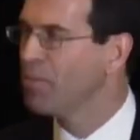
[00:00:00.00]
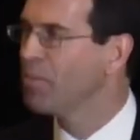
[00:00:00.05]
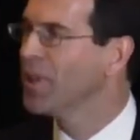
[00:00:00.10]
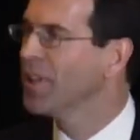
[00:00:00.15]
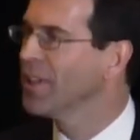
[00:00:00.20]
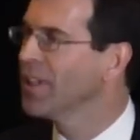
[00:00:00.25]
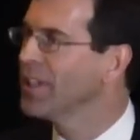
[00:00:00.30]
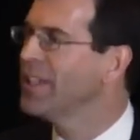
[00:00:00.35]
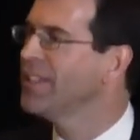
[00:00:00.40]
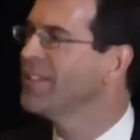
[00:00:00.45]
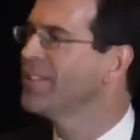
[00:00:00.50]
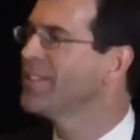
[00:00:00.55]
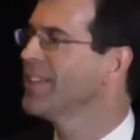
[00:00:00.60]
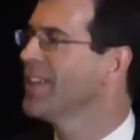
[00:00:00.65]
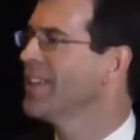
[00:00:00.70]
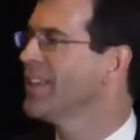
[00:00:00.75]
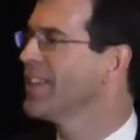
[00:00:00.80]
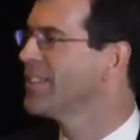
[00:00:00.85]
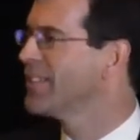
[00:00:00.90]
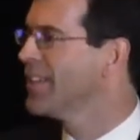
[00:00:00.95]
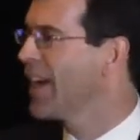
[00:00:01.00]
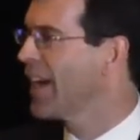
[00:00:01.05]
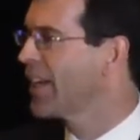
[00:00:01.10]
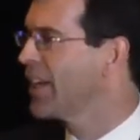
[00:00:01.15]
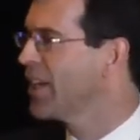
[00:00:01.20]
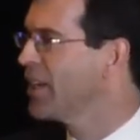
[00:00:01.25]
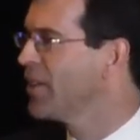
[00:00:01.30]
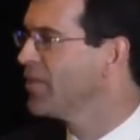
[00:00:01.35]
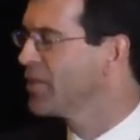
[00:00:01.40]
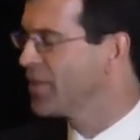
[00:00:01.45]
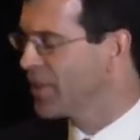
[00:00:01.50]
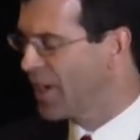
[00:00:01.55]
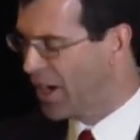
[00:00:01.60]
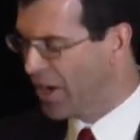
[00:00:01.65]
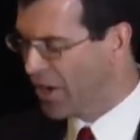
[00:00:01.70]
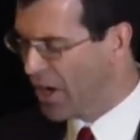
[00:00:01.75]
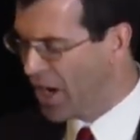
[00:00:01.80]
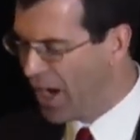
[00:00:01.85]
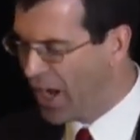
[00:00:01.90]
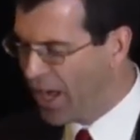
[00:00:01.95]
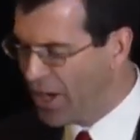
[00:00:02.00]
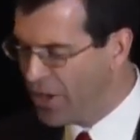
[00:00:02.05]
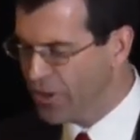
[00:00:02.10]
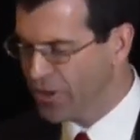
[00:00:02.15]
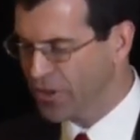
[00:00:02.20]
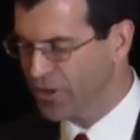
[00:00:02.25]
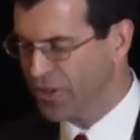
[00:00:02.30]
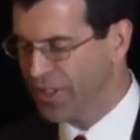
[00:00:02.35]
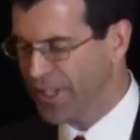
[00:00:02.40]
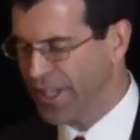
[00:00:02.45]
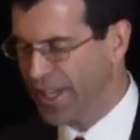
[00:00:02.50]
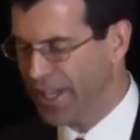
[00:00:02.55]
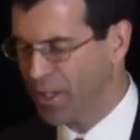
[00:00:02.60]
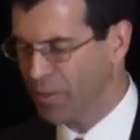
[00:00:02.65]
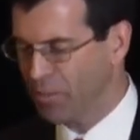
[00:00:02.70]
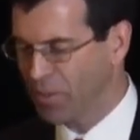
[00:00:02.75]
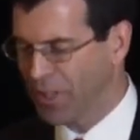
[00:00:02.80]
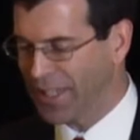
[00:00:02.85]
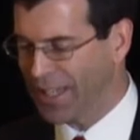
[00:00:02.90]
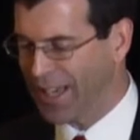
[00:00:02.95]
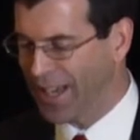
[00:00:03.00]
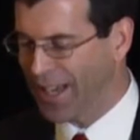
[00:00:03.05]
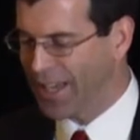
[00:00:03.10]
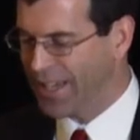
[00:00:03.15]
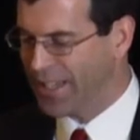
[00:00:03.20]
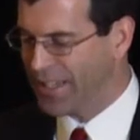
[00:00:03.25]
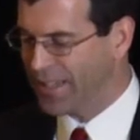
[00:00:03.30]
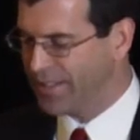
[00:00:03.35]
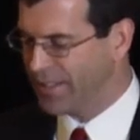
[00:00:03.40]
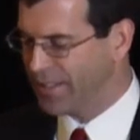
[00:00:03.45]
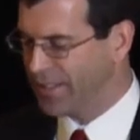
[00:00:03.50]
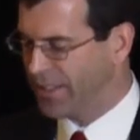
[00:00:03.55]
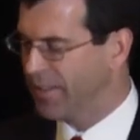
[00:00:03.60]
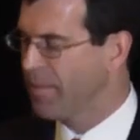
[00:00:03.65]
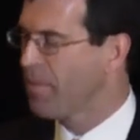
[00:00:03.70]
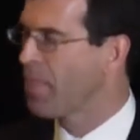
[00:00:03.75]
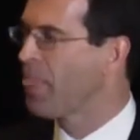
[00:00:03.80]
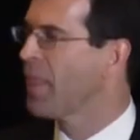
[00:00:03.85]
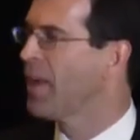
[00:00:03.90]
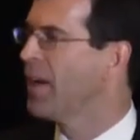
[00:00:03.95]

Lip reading: Police executives are understandably uneasy